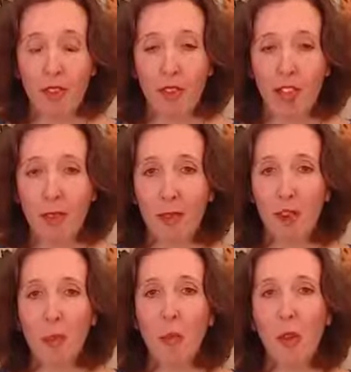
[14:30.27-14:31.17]

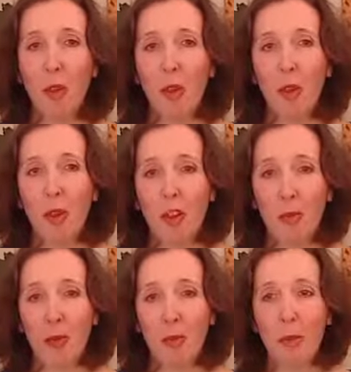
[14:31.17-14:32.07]
Especially when we're with other
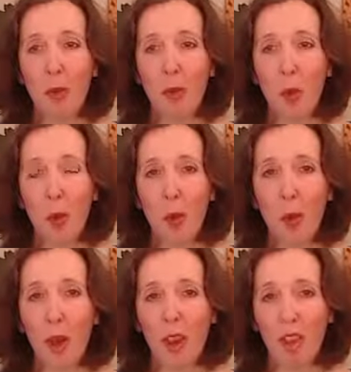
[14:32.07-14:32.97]
people or
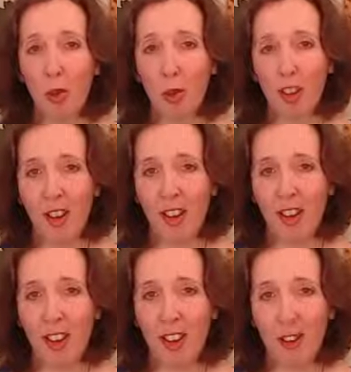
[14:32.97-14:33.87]
we're
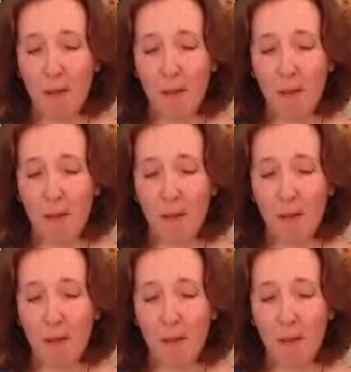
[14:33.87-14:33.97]
socializing.